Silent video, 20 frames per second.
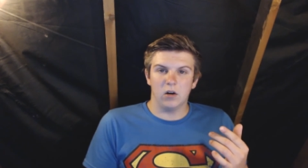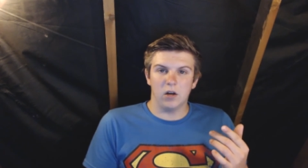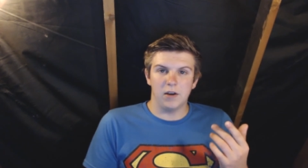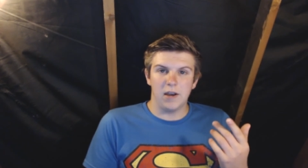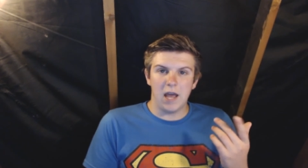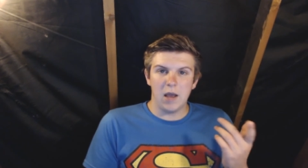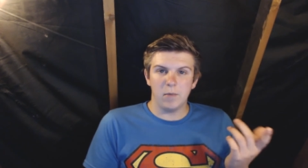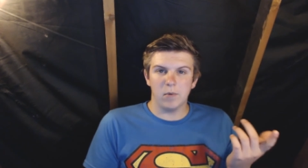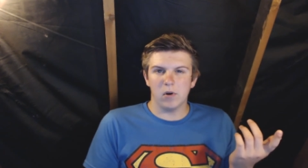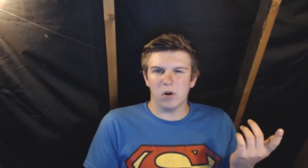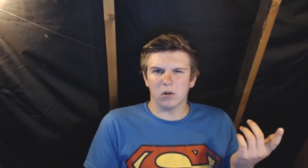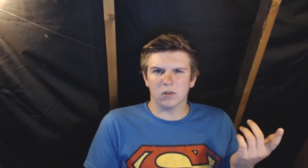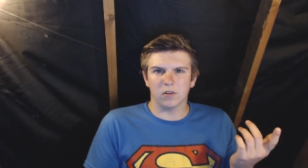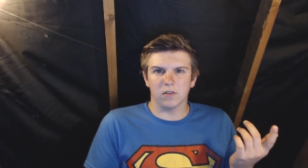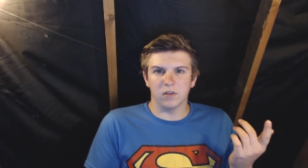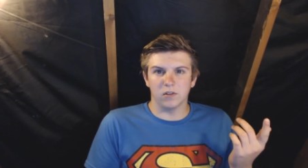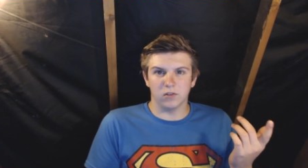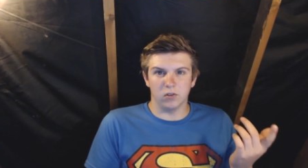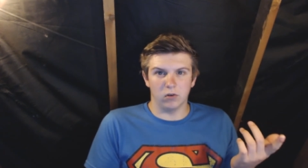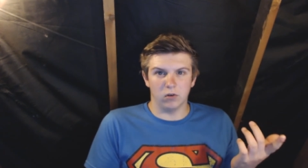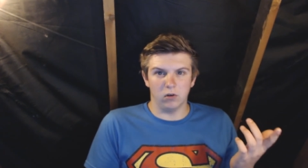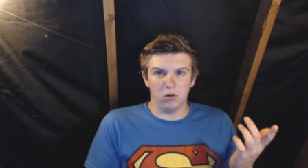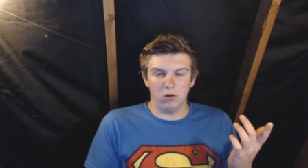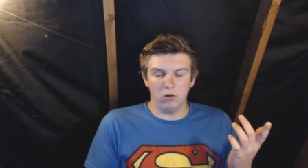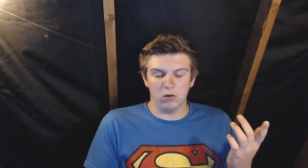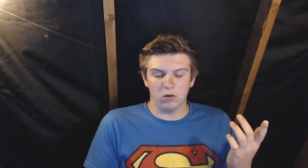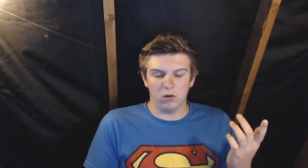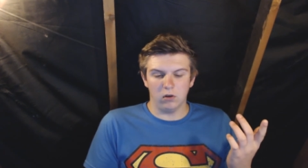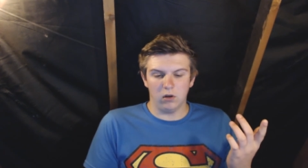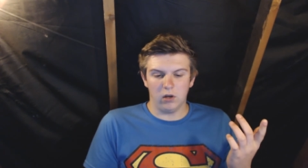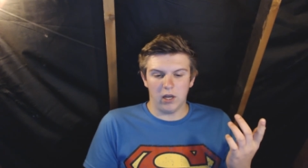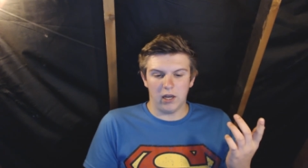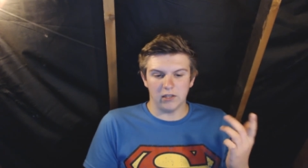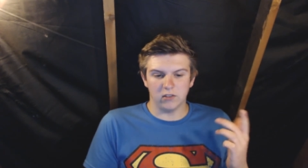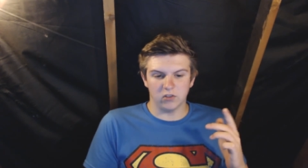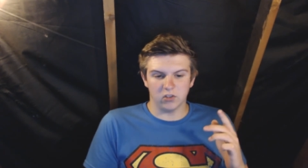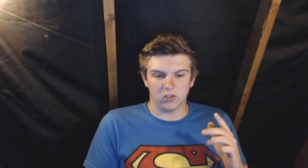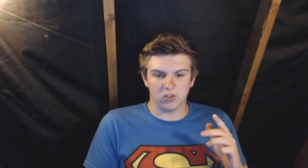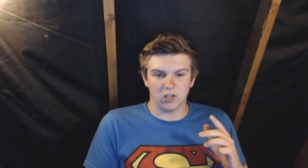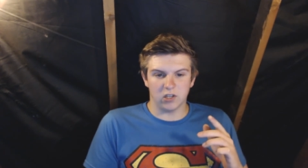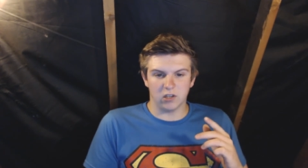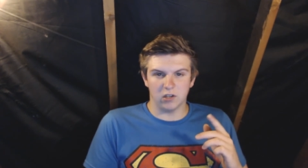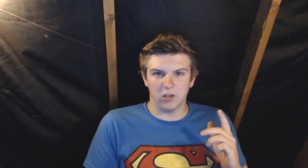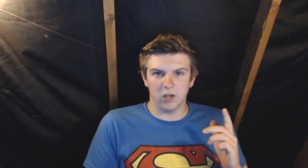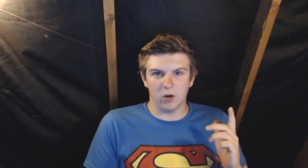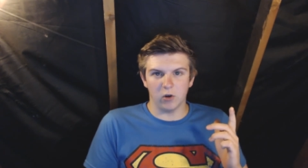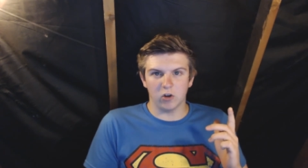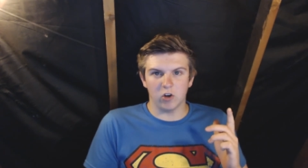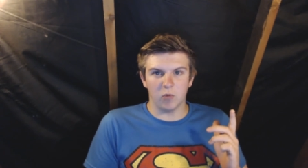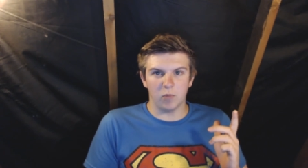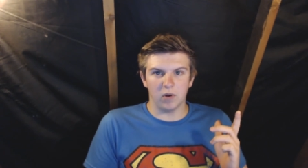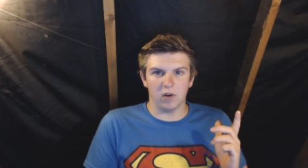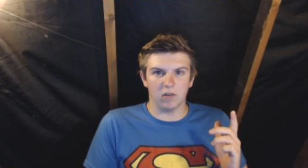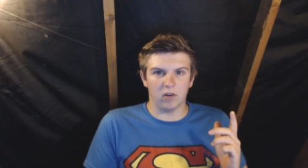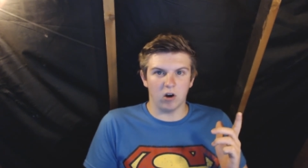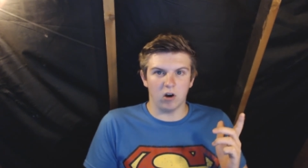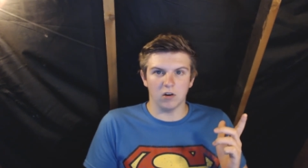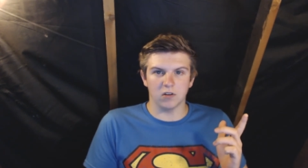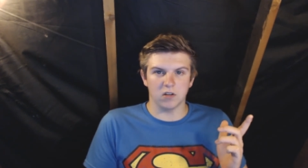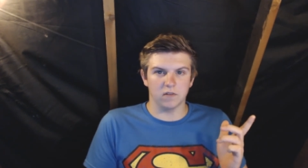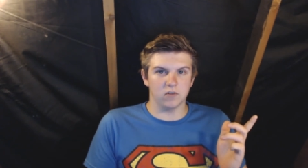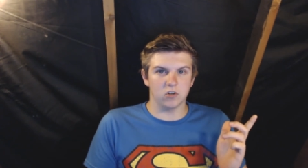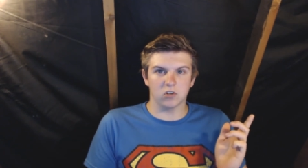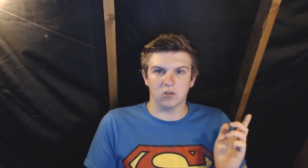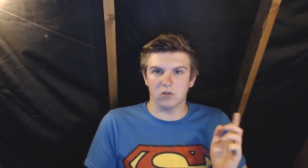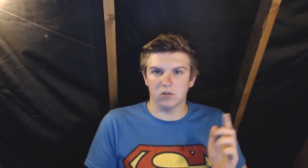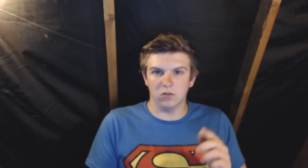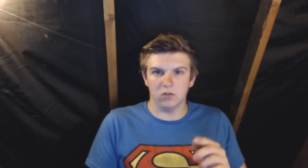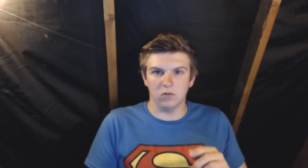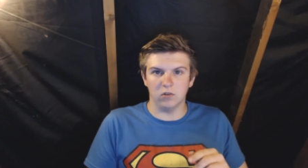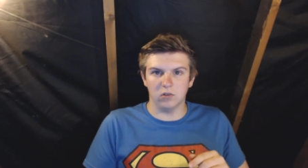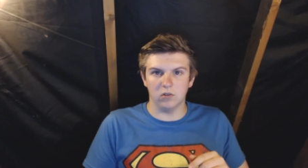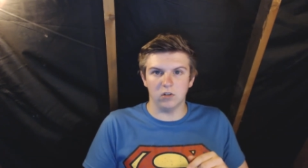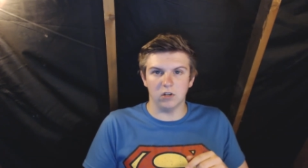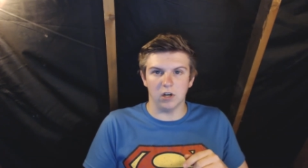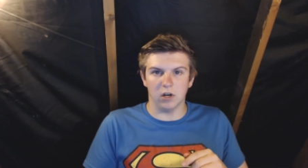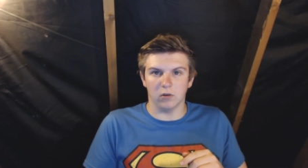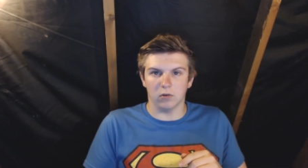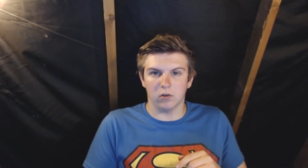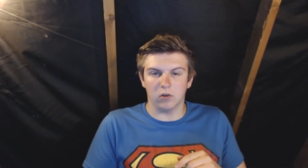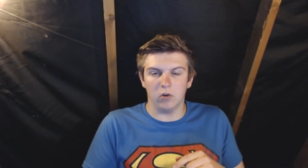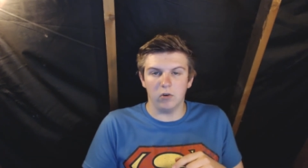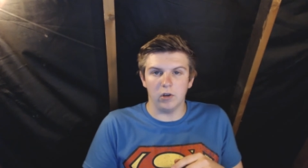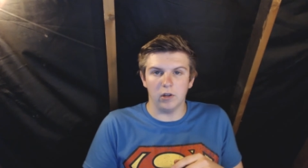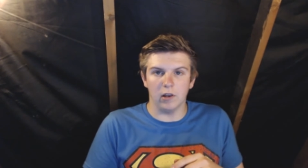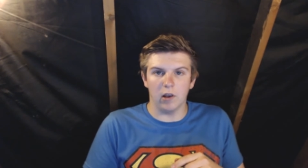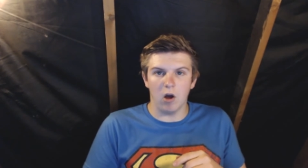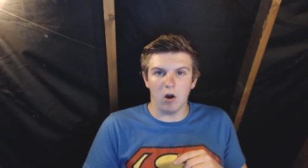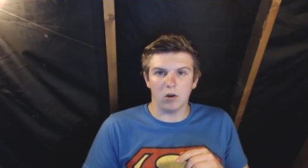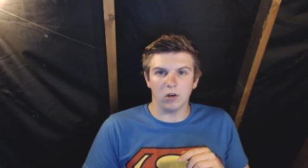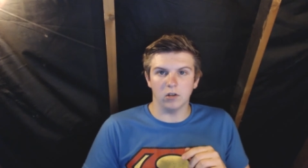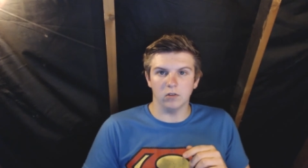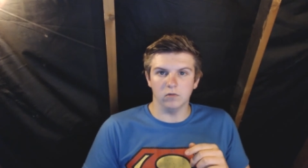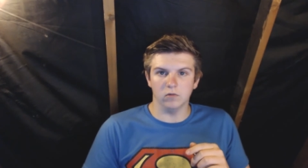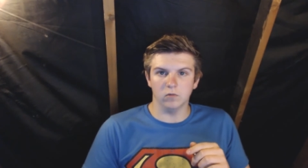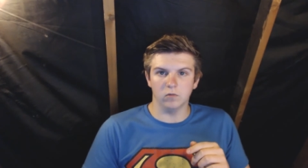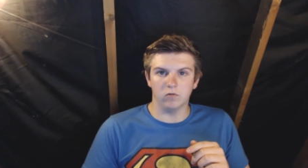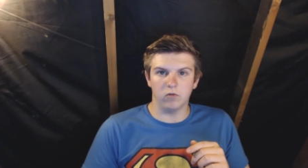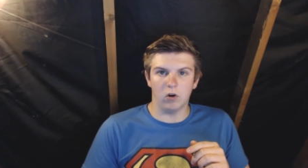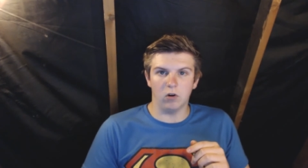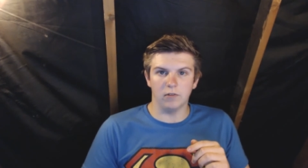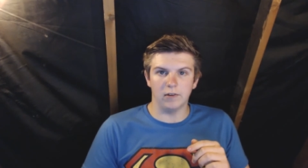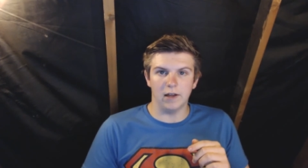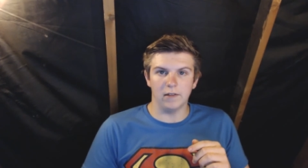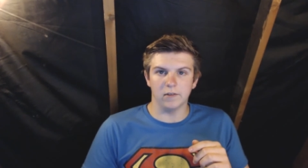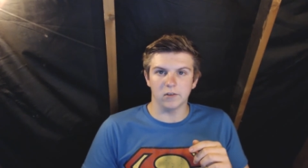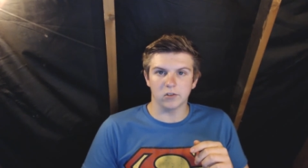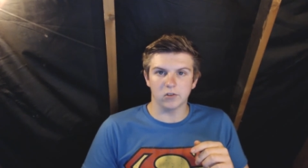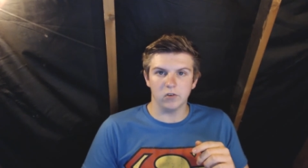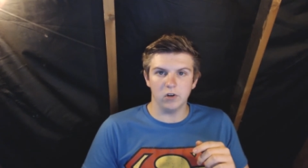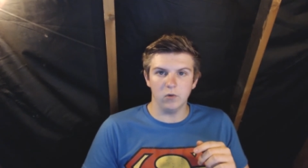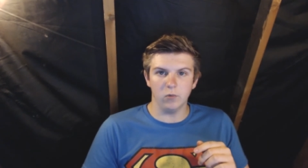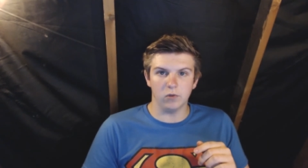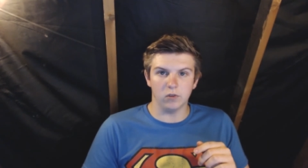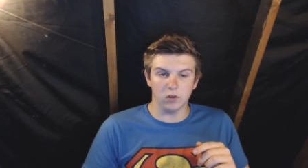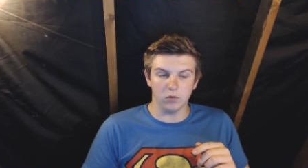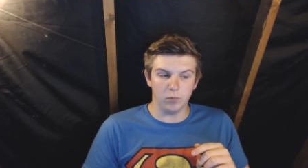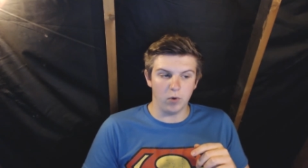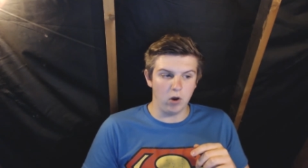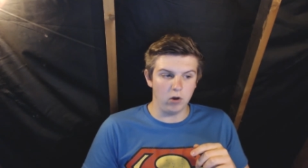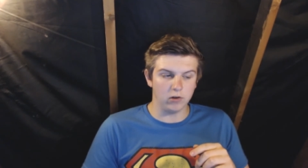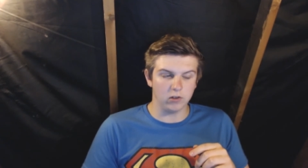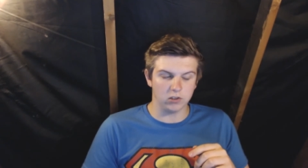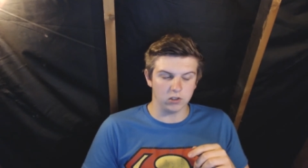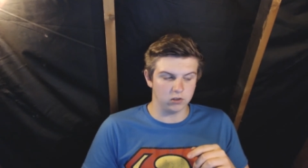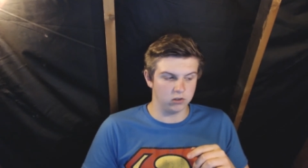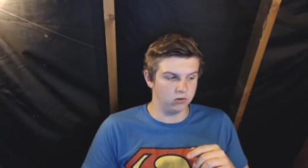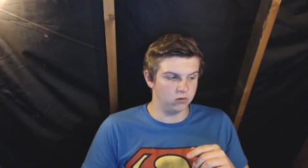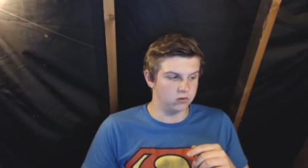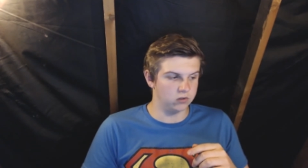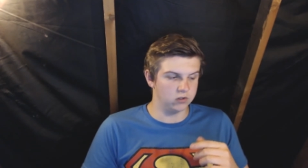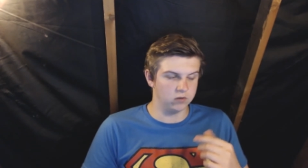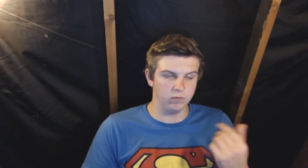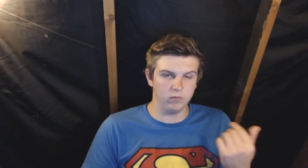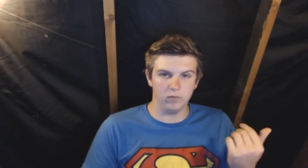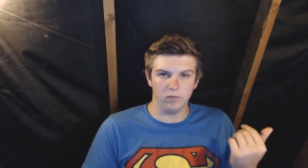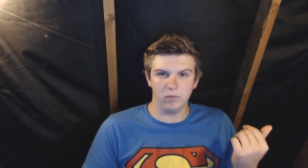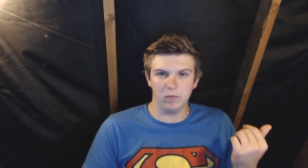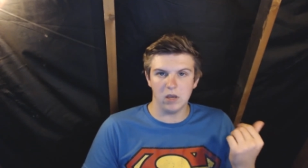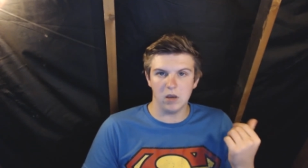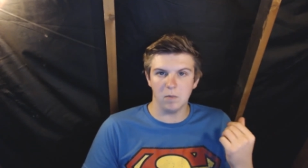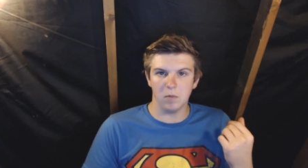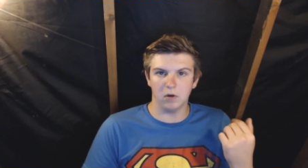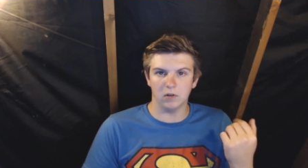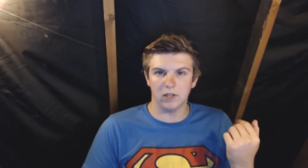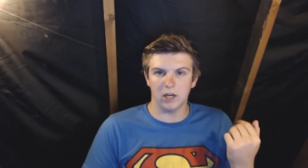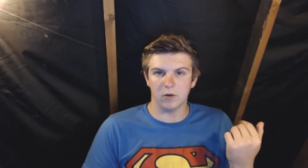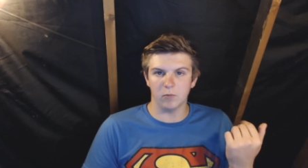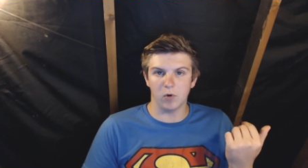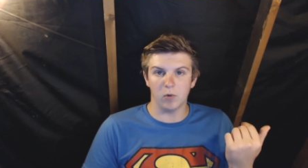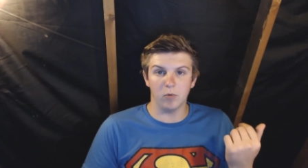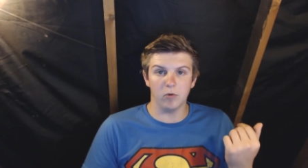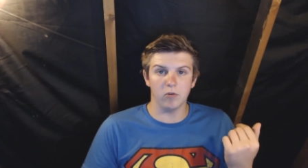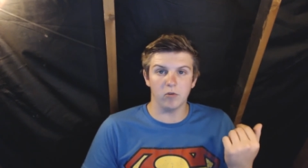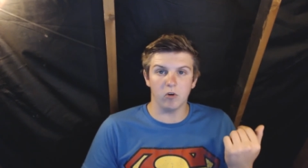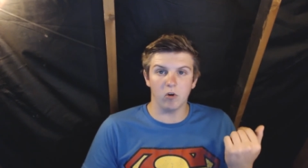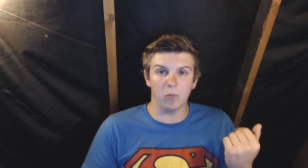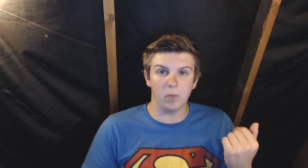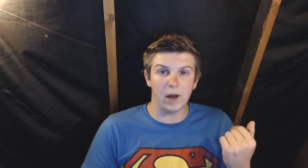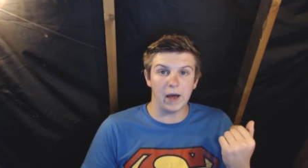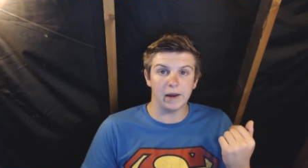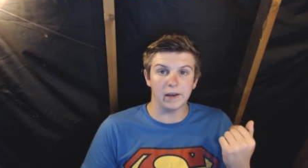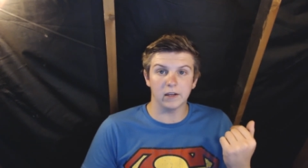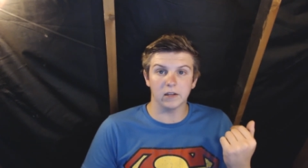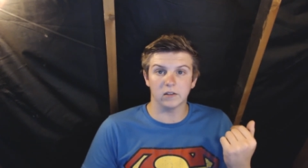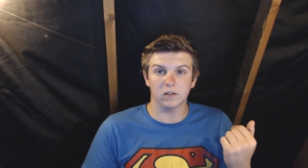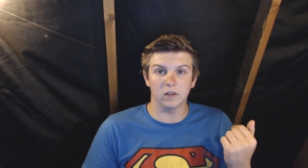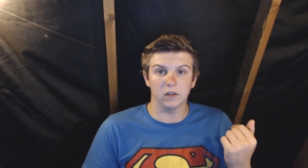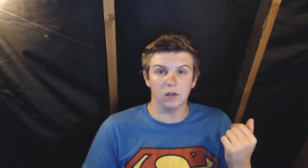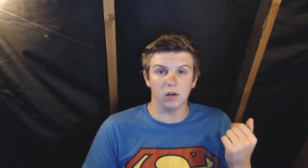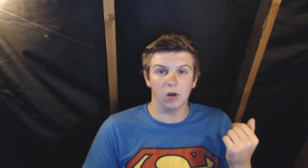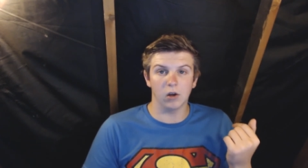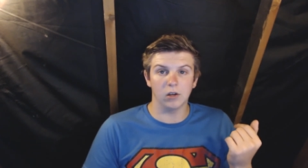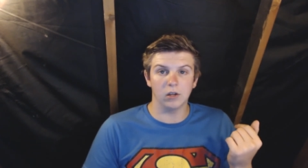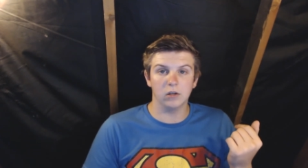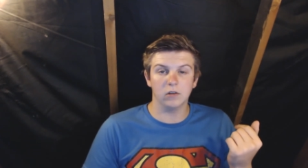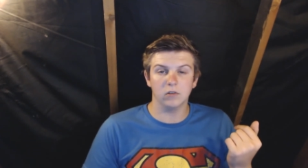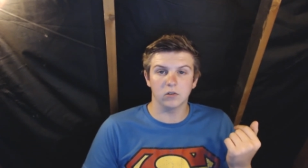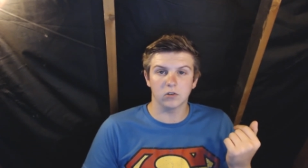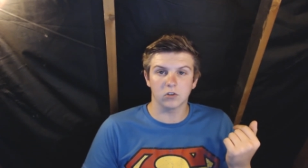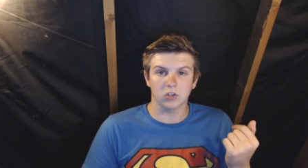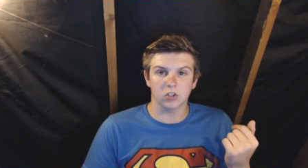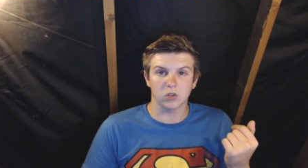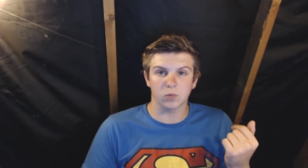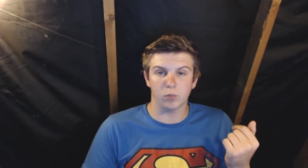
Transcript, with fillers: a neighbour knocked on the door and just said, you know, a couple of guys have just, you know, cut your lock and rolled down the street with your bike. So, of course, me and my dad and my brother all panicked and, like, just